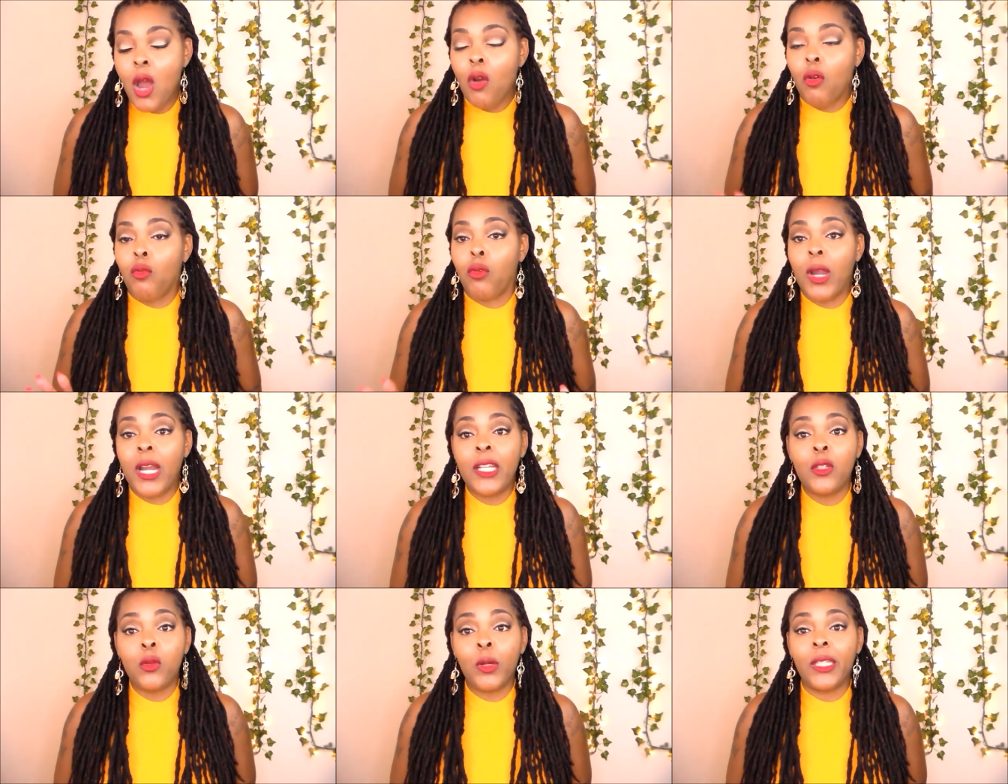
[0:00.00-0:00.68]

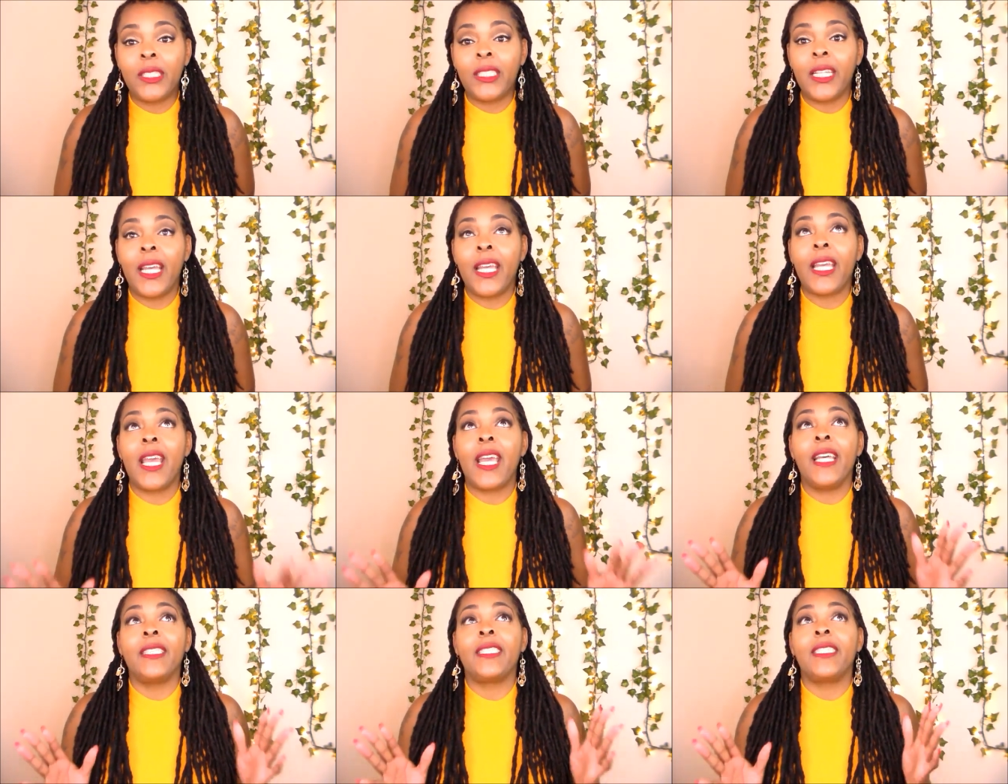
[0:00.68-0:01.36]
Retwisting
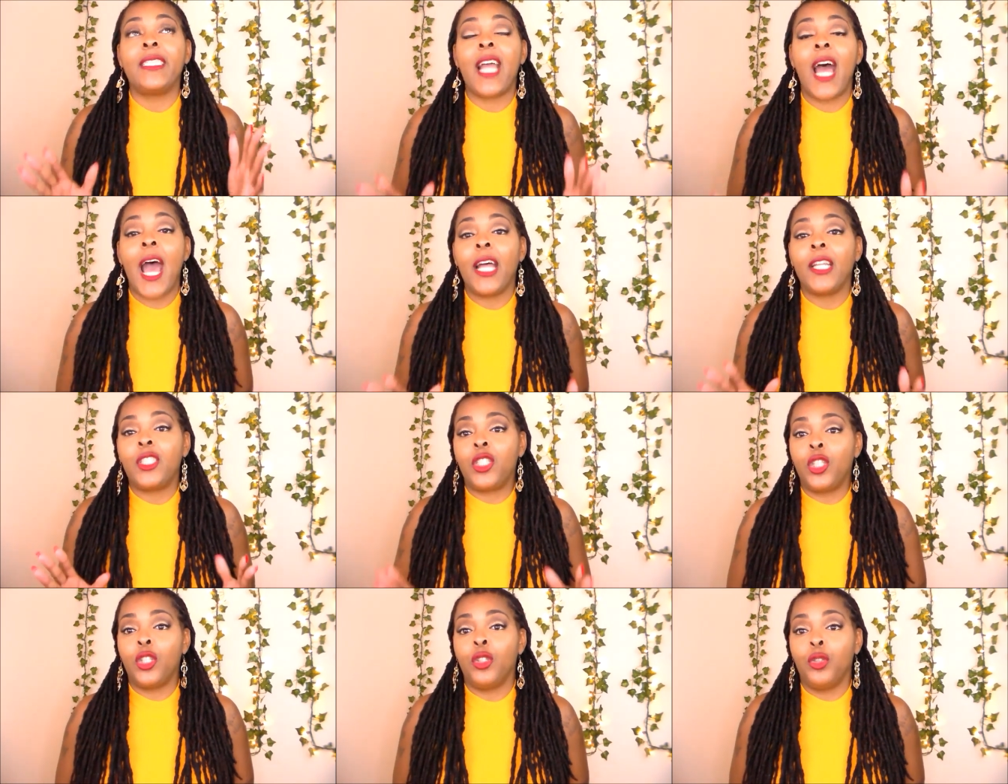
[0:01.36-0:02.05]
is not
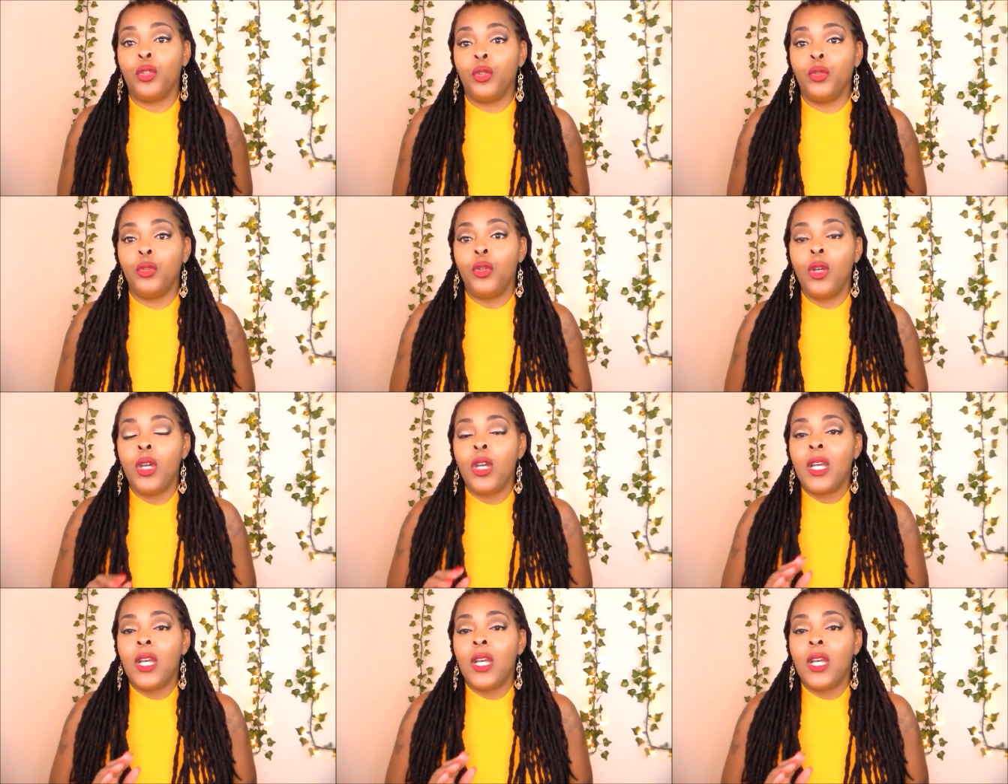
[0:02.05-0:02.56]
to